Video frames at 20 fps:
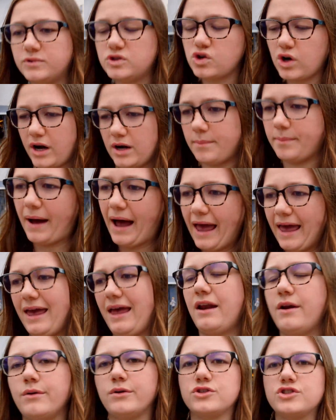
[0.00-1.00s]
Try to buy it
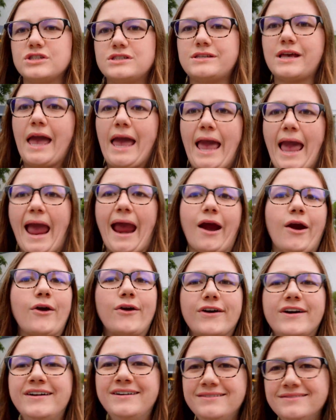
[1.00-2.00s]
and it would just say
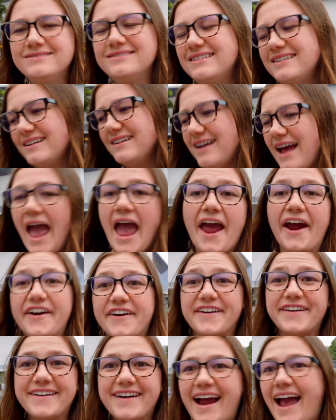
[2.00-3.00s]
error,
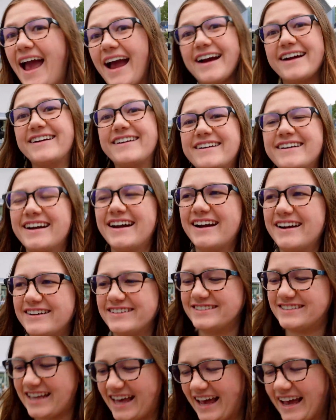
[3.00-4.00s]
error, error. And I
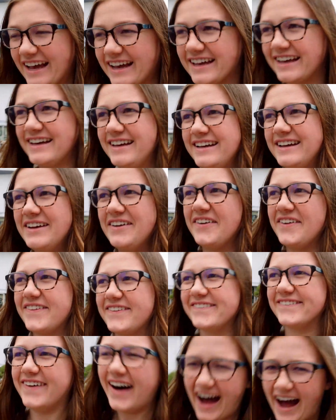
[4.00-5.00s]
was like,
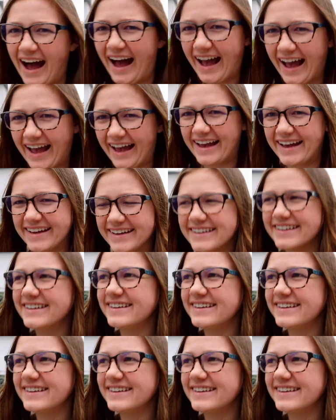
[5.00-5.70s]
why?